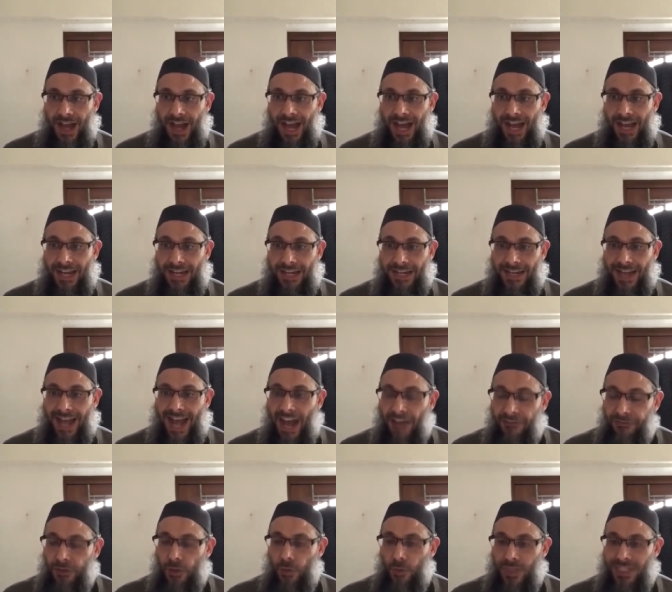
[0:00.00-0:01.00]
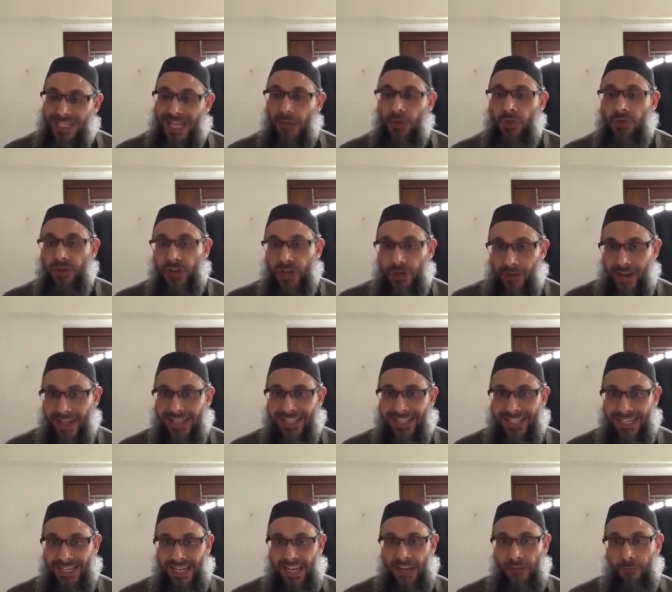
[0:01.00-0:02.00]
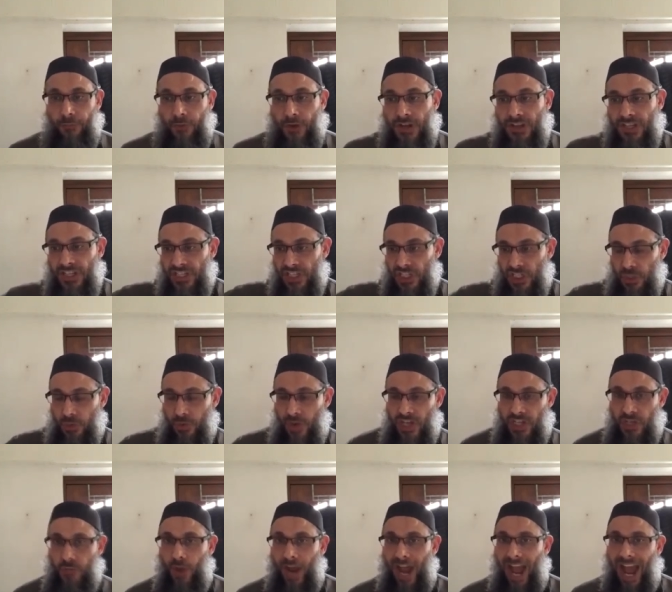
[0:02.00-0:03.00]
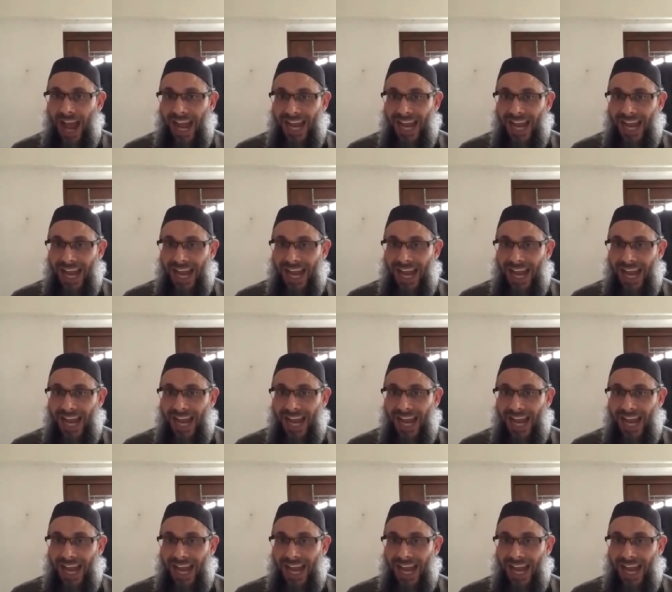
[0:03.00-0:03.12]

and afterwards I will regret it if we're in the situation where